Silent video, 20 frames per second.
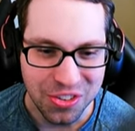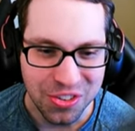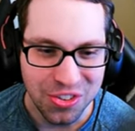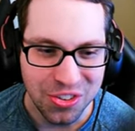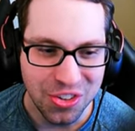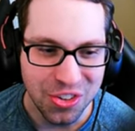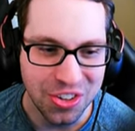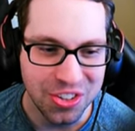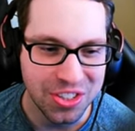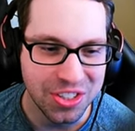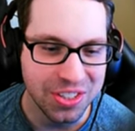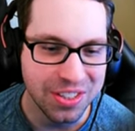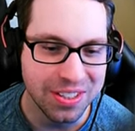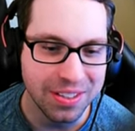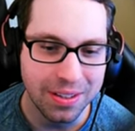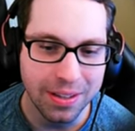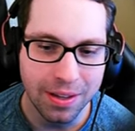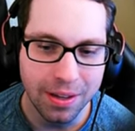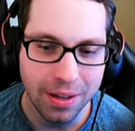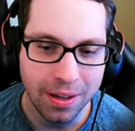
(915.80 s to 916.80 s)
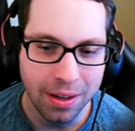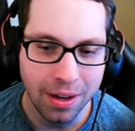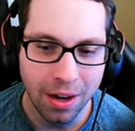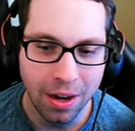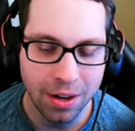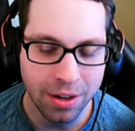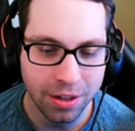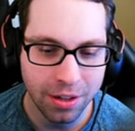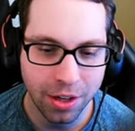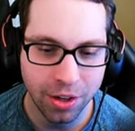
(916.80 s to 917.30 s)
Just
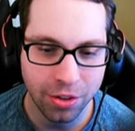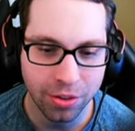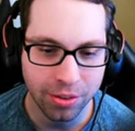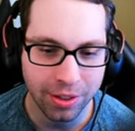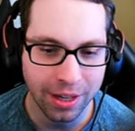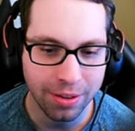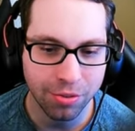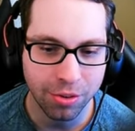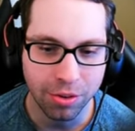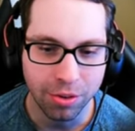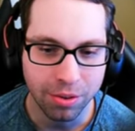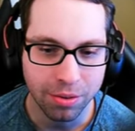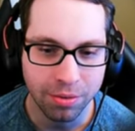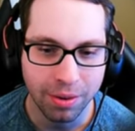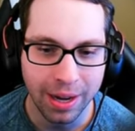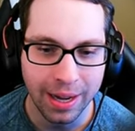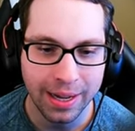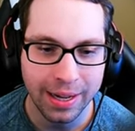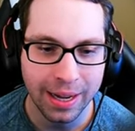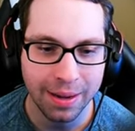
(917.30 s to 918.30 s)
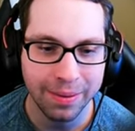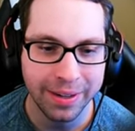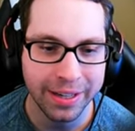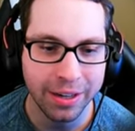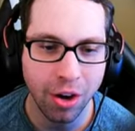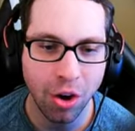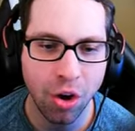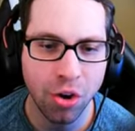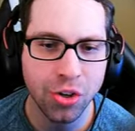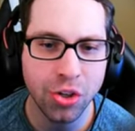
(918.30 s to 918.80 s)
on another level, right? I mean,
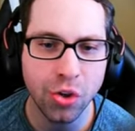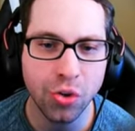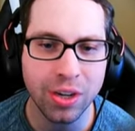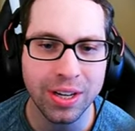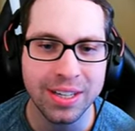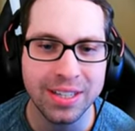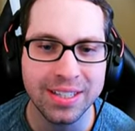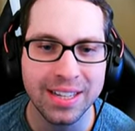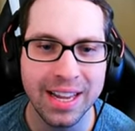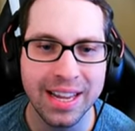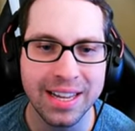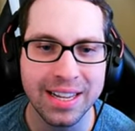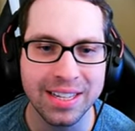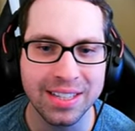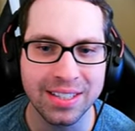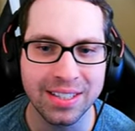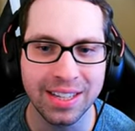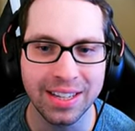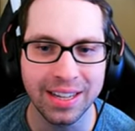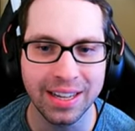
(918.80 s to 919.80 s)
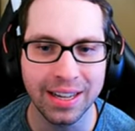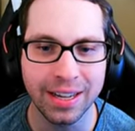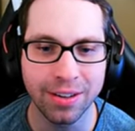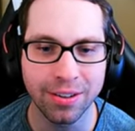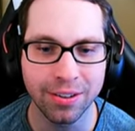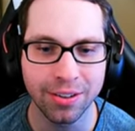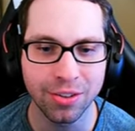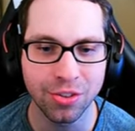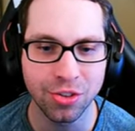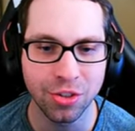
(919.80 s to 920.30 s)
all you can say is sit
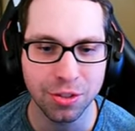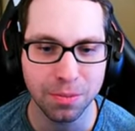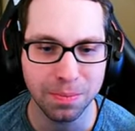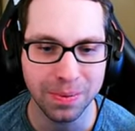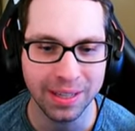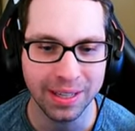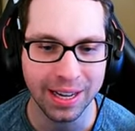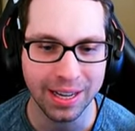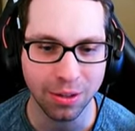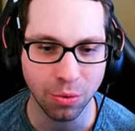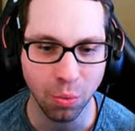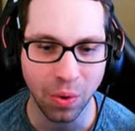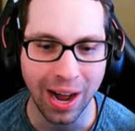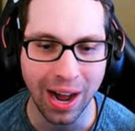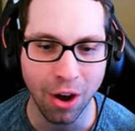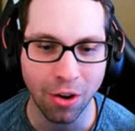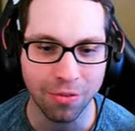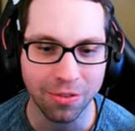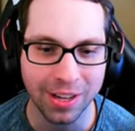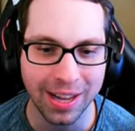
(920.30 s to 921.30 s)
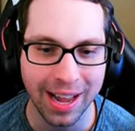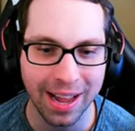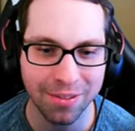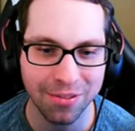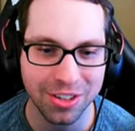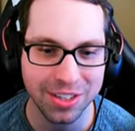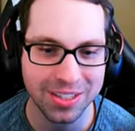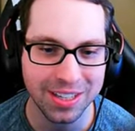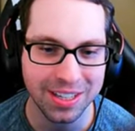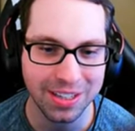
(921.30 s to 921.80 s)
here and just be like, wow, if you
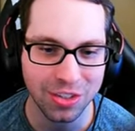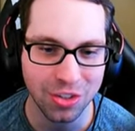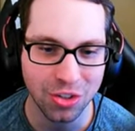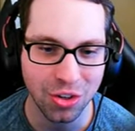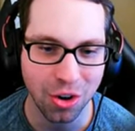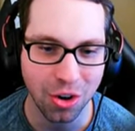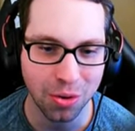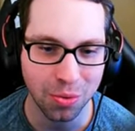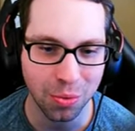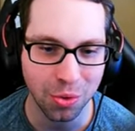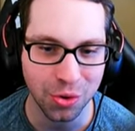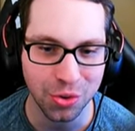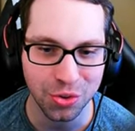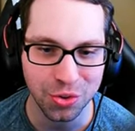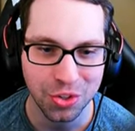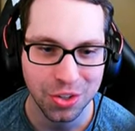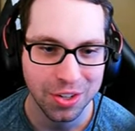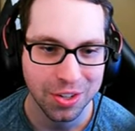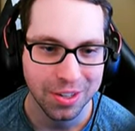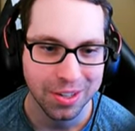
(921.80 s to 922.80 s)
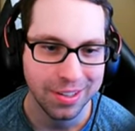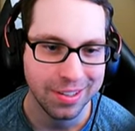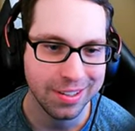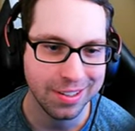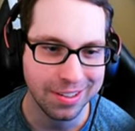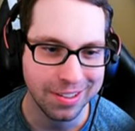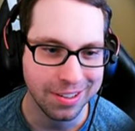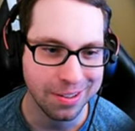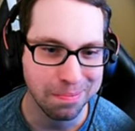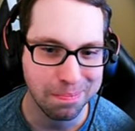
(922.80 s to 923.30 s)
haven't seen Star Wars,
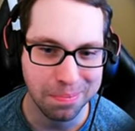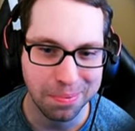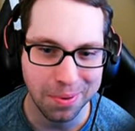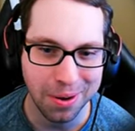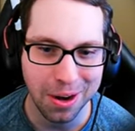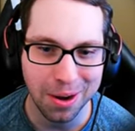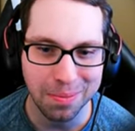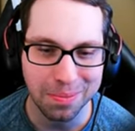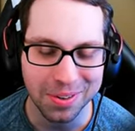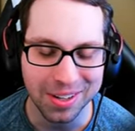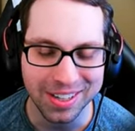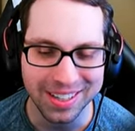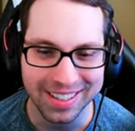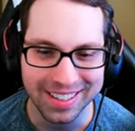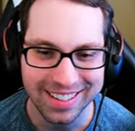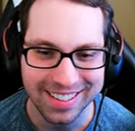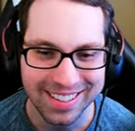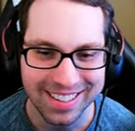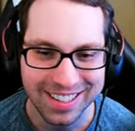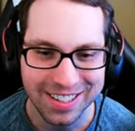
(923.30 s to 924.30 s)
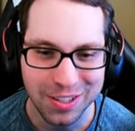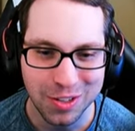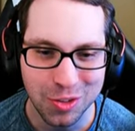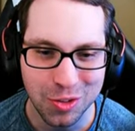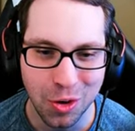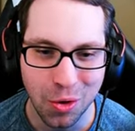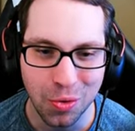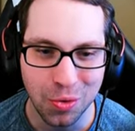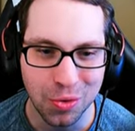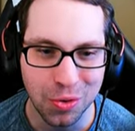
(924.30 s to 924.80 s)
you probably
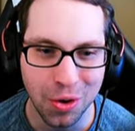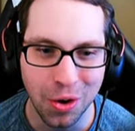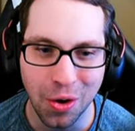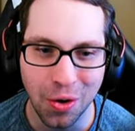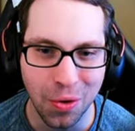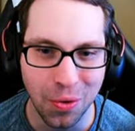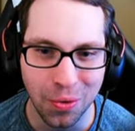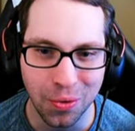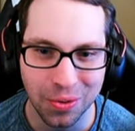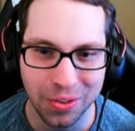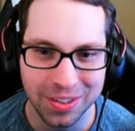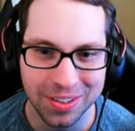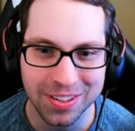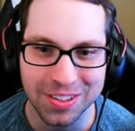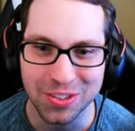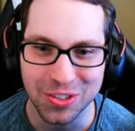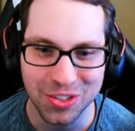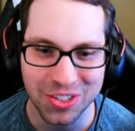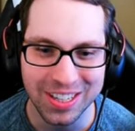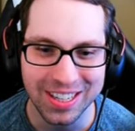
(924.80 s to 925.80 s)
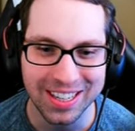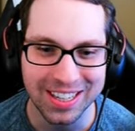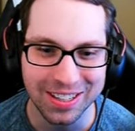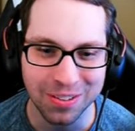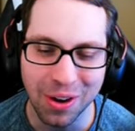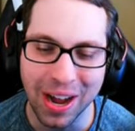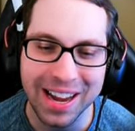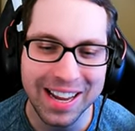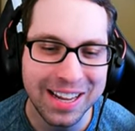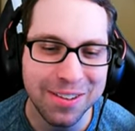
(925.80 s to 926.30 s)
don't know this scene.
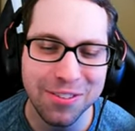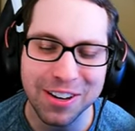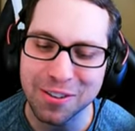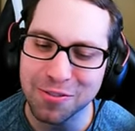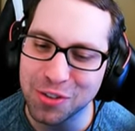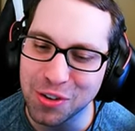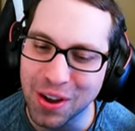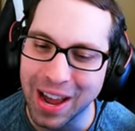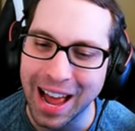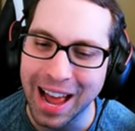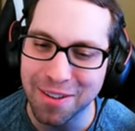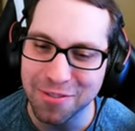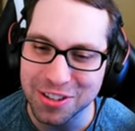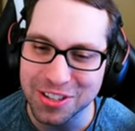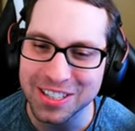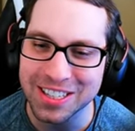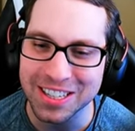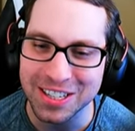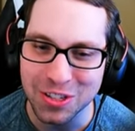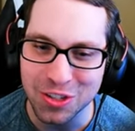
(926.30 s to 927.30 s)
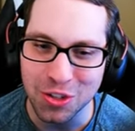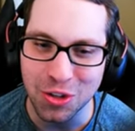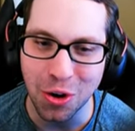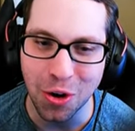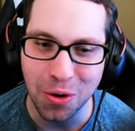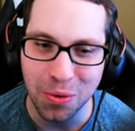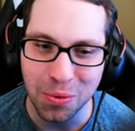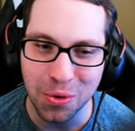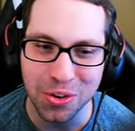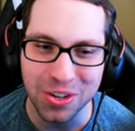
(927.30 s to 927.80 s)
Well, even if you haven't seen
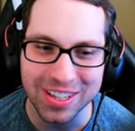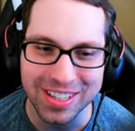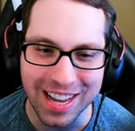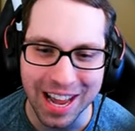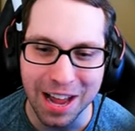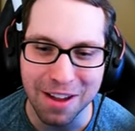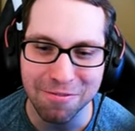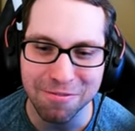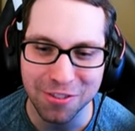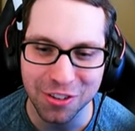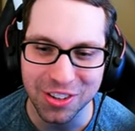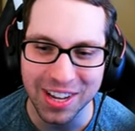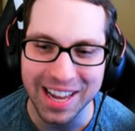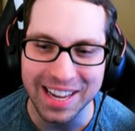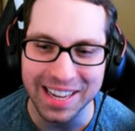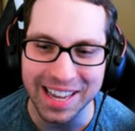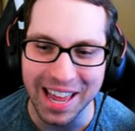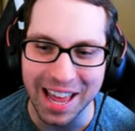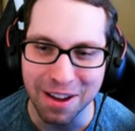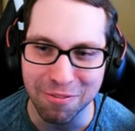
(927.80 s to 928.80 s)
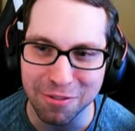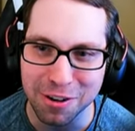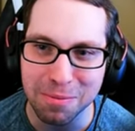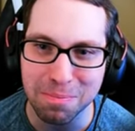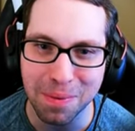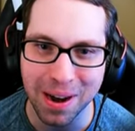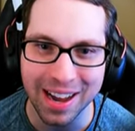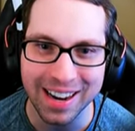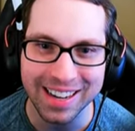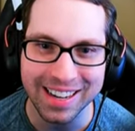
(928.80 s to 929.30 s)
Star Wars, I feel like
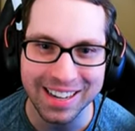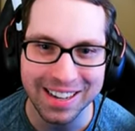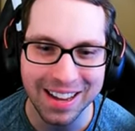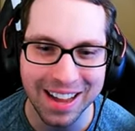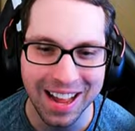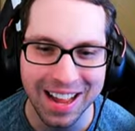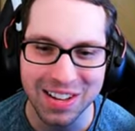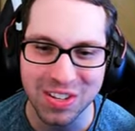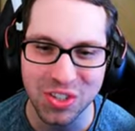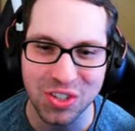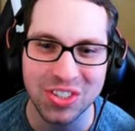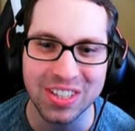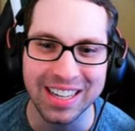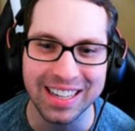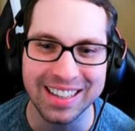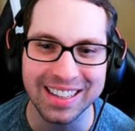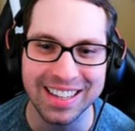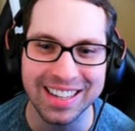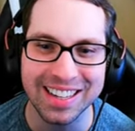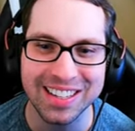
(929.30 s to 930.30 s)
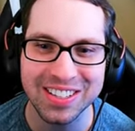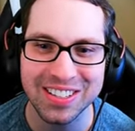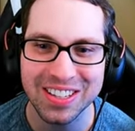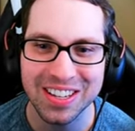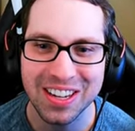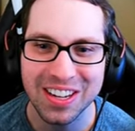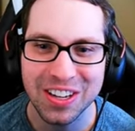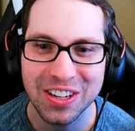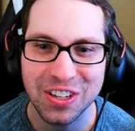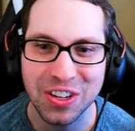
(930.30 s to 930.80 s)
everybody has seen this.
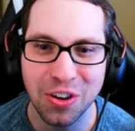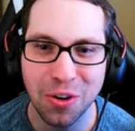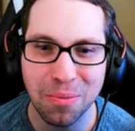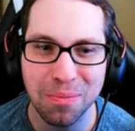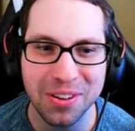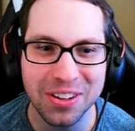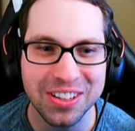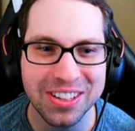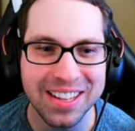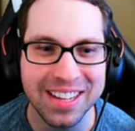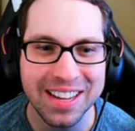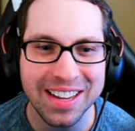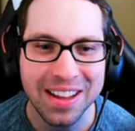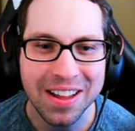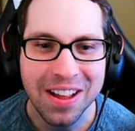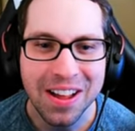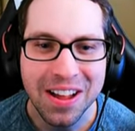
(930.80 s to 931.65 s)
You know, but the